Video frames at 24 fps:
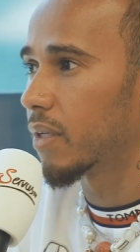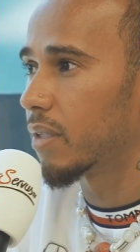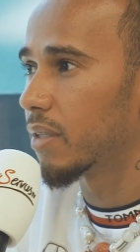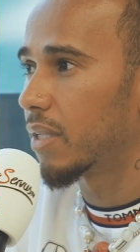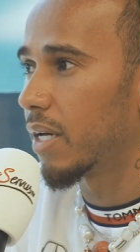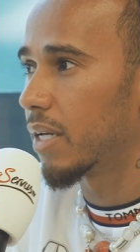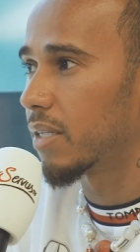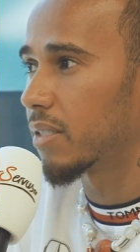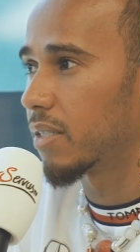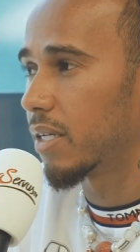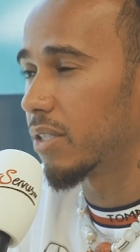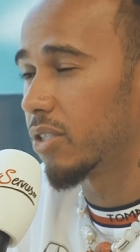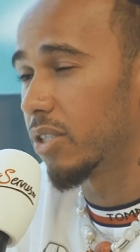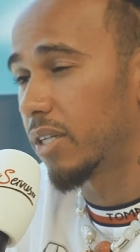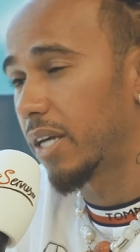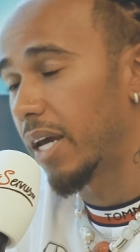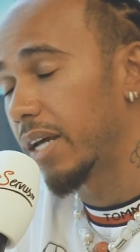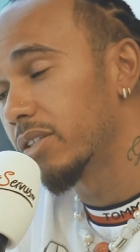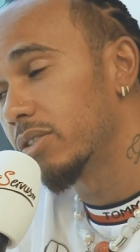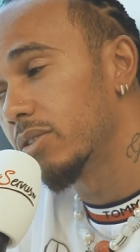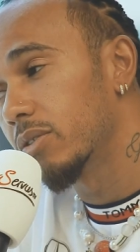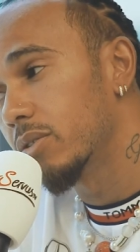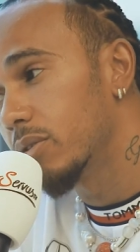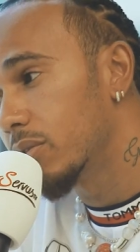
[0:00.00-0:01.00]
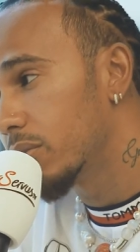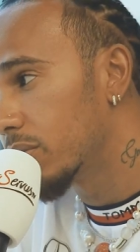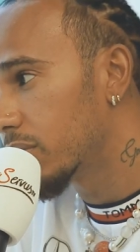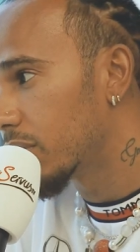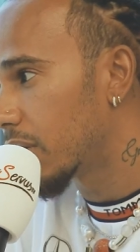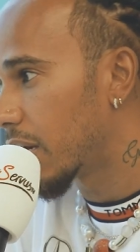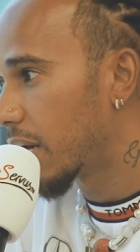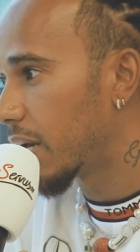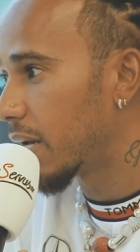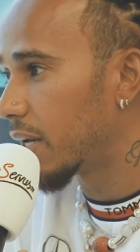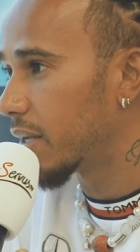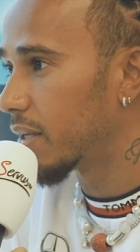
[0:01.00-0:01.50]
that's educational
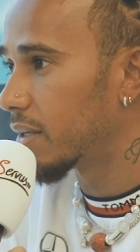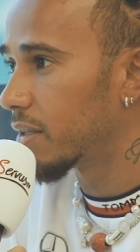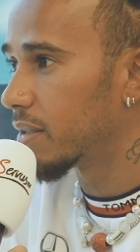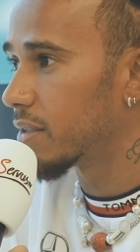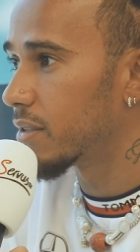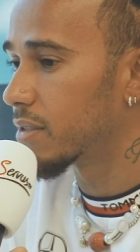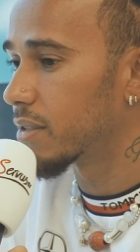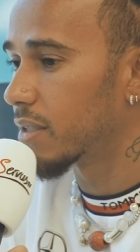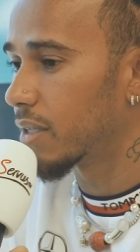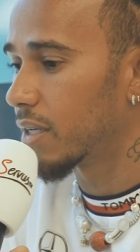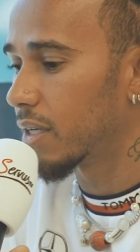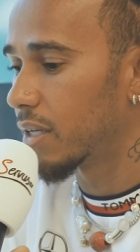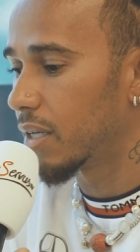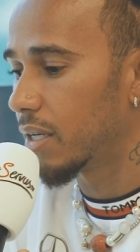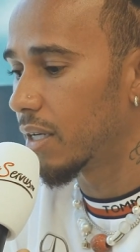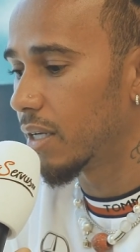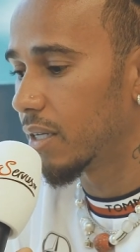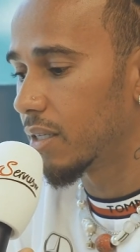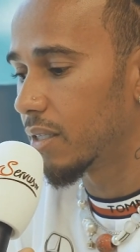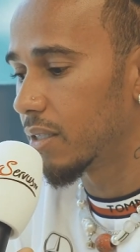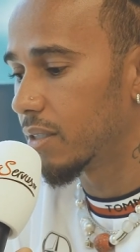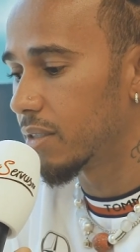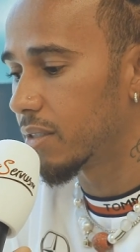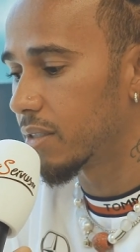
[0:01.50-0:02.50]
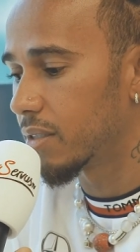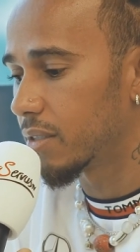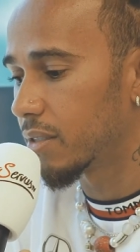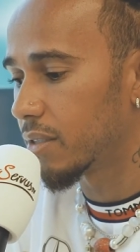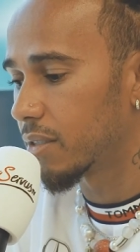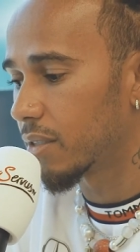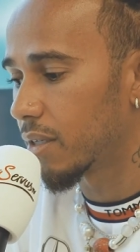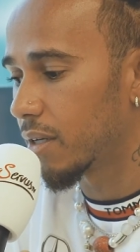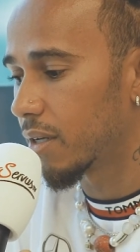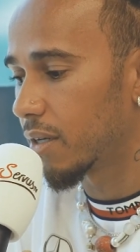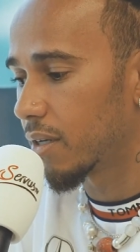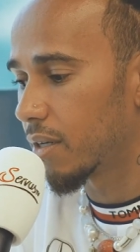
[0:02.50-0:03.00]
and
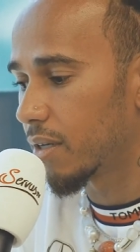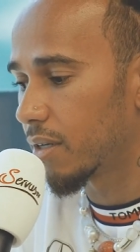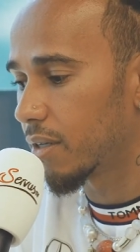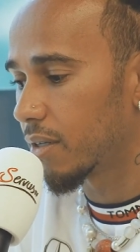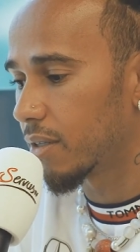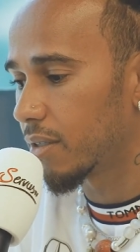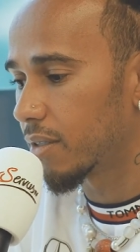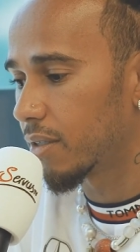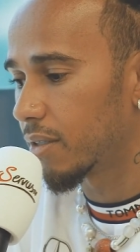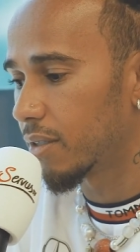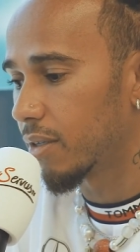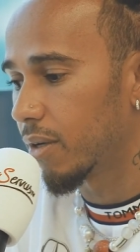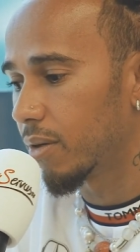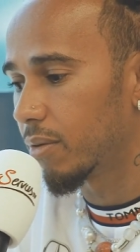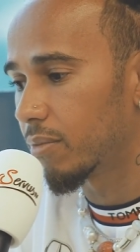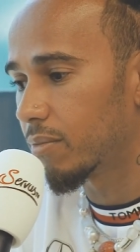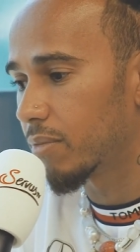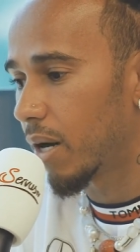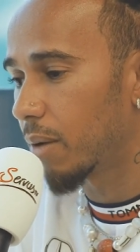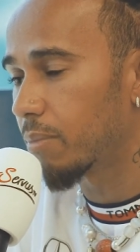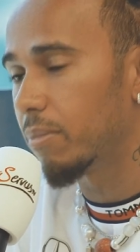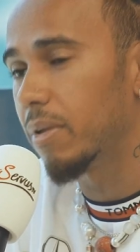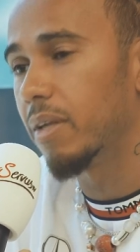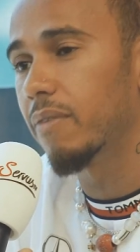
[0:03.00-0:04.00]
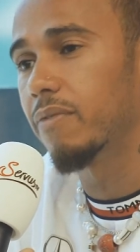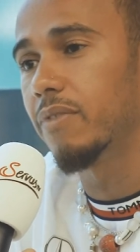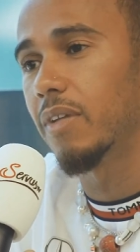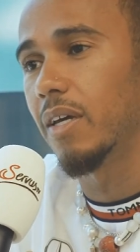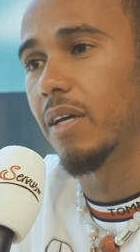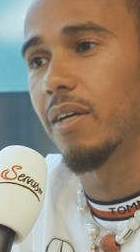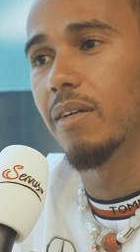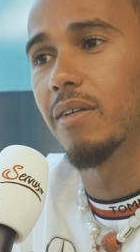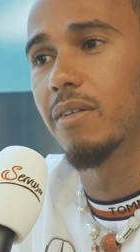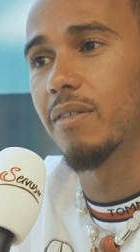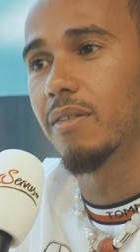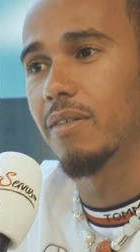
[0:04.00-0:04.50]
is, you know,
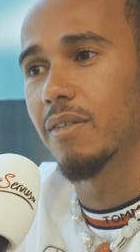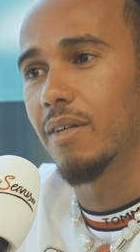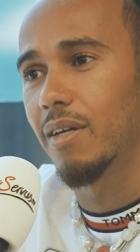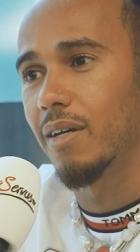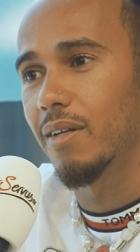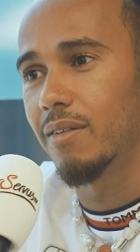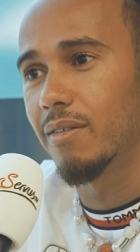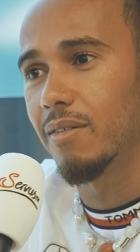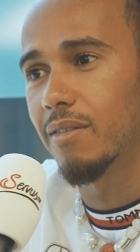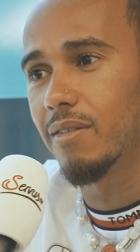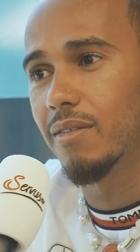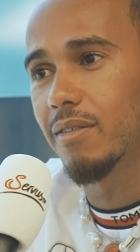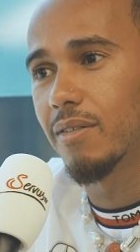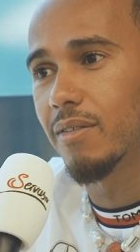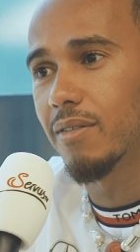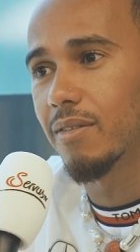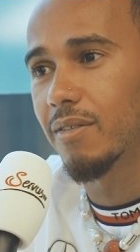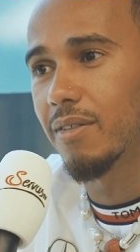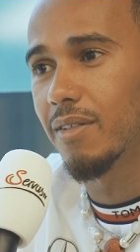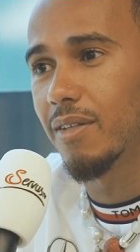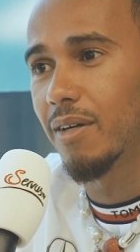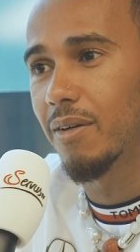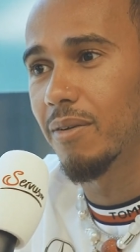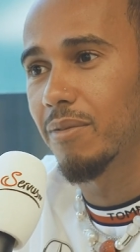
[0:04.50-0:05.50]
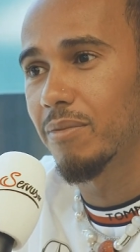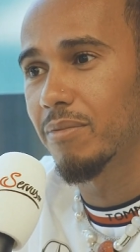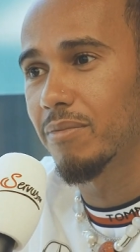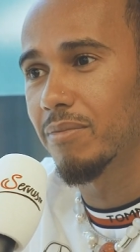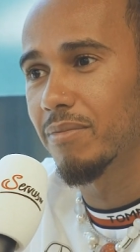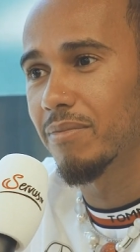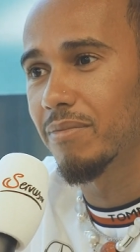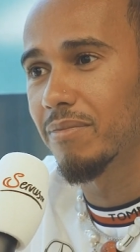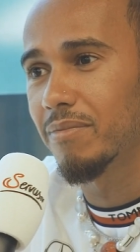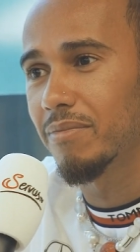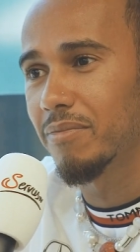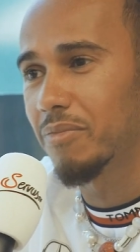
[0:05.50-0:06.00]
uplifting. And, you know,
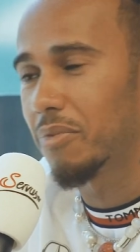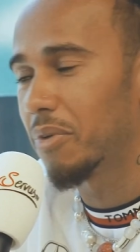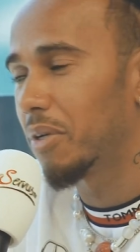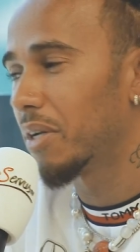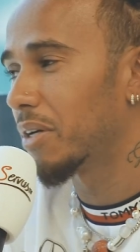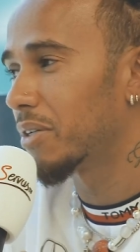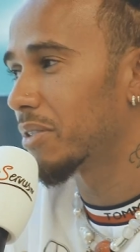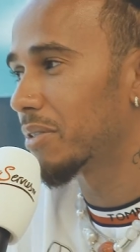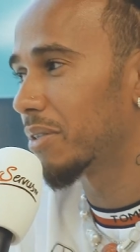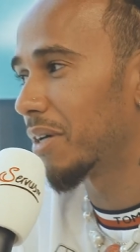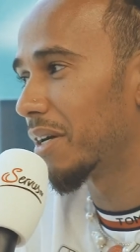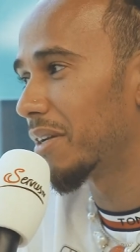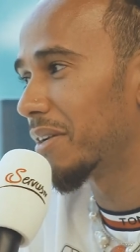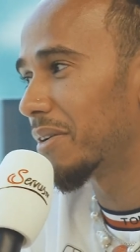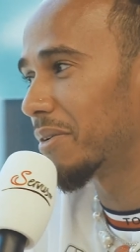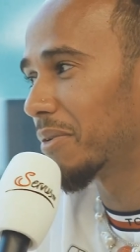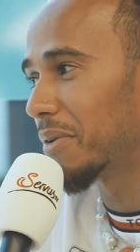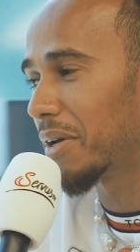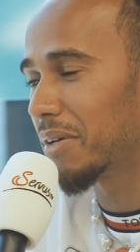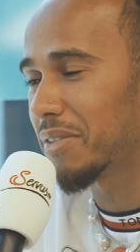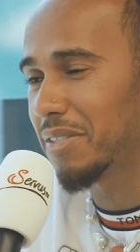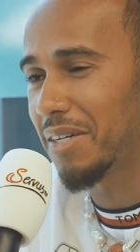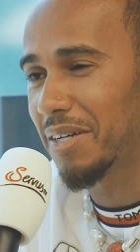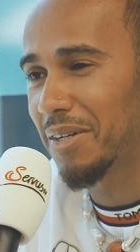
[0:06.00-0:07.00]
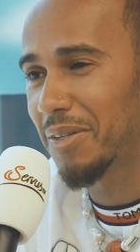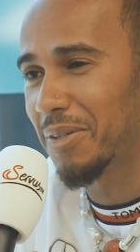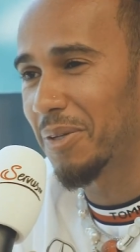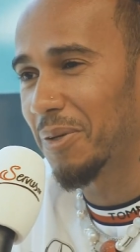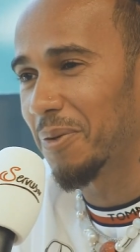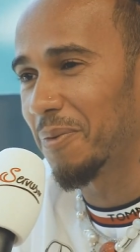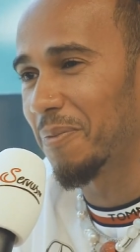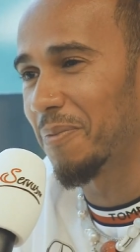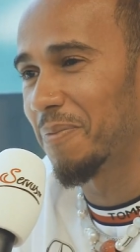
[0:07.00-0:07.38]
what else? I don't know what else I can do.